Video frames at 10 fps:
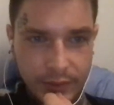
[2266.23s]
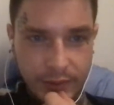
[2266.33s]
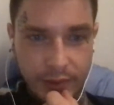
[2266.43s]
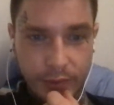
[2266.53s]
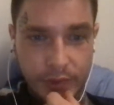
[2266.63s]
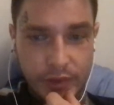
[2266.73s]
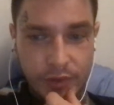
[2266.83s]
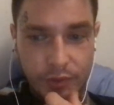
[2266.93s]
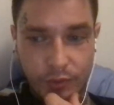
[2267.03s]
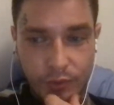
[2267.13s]
It was
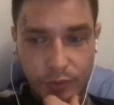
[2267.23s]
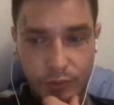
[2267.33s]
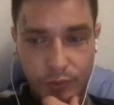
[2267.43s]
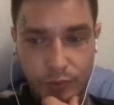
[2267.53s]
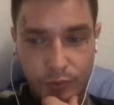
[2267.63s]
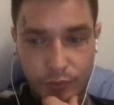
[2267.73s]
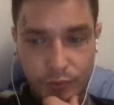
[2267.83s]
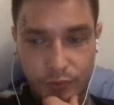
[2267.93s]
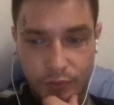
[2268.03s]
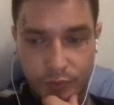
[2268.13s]
to
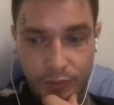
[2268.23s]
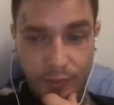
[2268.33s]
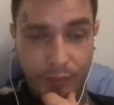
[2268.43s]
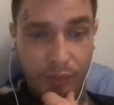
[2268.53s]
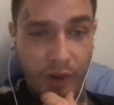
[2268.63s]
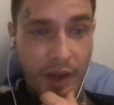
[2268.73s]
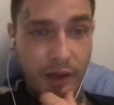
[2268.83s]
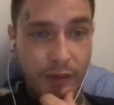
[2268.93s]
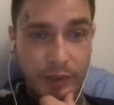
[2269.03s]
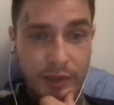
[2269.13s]

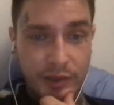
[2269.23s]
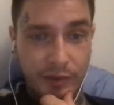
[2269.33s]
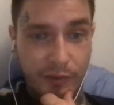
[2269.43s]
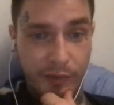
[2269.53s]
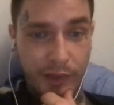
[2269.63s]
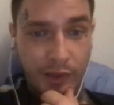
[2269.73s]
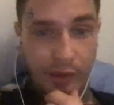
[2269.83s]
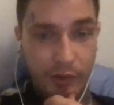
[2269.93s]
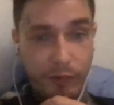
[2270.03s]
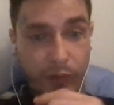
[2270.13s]
brand me as a
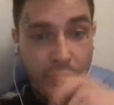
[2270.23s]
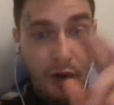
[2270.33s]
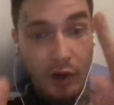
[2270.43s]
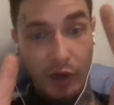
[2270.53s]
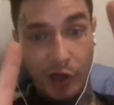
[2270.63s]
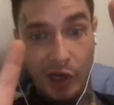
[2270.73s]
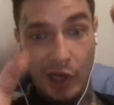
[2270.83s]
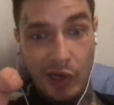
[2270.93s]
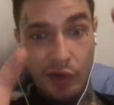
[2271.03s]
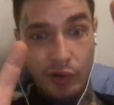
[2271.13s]
felon for
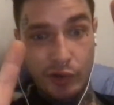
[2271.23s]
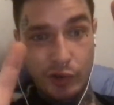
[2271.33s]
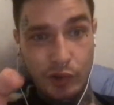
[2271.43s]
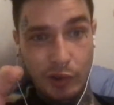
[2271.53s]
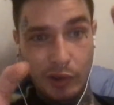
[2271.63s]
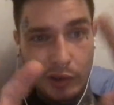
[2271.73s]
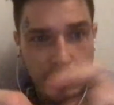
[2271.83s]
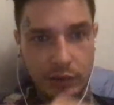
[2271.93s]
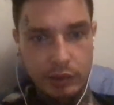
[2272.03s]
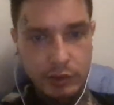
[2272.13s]
dangerous
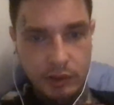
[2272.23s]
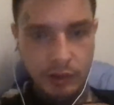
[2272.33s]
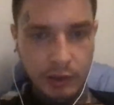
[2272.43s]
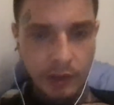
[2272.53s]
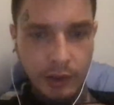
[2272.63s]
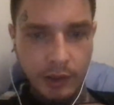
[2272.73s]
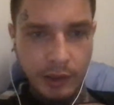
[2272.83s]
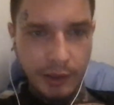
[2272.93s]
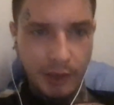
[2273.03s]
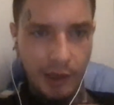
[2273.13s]
drugs,
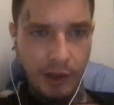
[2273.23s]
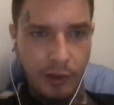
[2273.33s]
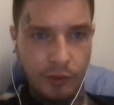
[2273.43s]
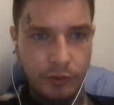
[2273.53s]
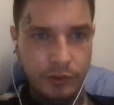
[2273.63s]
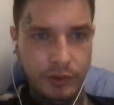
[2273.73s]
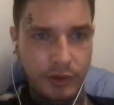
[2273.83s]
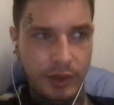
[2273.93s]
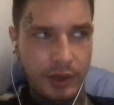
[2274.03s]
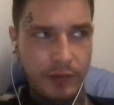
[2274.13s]
and now you
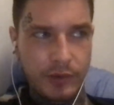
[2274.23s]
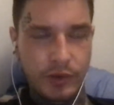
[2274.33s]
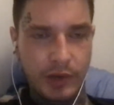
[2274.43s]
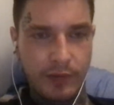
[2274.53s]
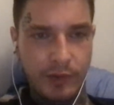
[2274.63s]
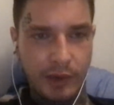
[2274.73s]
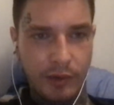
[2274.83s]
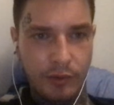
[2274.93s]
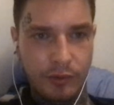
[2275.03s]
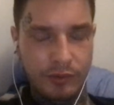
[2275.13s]
can't even drive
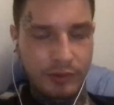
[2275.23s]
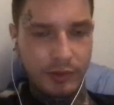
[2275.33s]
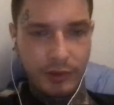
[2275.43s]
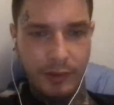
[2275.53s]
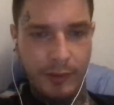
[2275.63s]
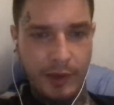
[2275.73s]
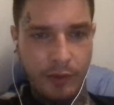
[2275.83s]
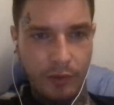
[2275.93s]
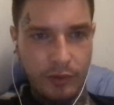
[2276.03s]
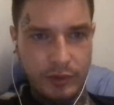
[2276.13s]
down the main
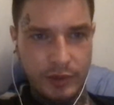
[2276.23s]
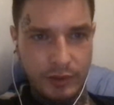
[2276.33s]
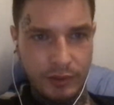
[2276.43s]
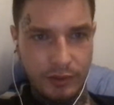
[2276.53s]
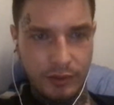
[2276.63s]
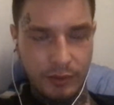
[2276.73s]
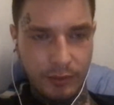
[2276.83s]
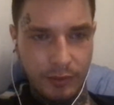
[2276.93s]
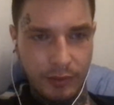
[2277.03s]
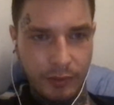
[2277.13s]
roads in
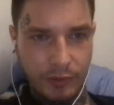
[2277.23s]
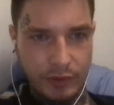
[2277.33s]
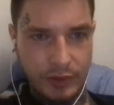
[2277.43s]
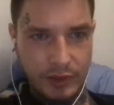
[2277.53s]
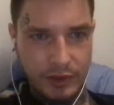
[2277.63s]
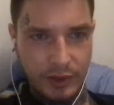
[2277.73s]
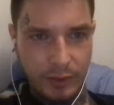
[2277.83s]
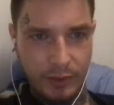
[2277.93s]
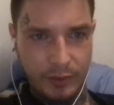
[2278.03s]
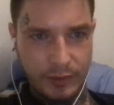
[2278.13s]
most of the
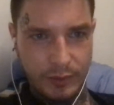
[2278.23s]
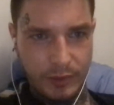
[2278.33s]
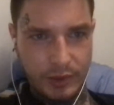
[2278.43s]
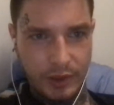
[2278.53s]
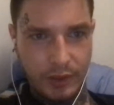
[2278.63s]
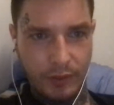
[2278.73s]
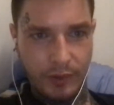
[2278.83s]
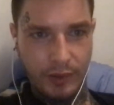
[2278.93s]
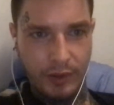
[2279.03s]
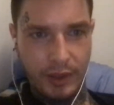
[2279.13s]
suburbs in Michigan
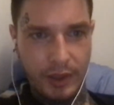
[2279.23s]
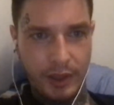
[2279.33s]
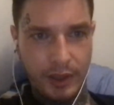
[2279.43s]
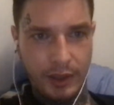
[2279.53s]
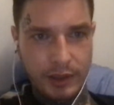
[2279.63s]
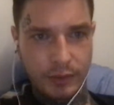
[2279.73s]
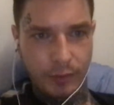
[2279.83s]
without hitting at least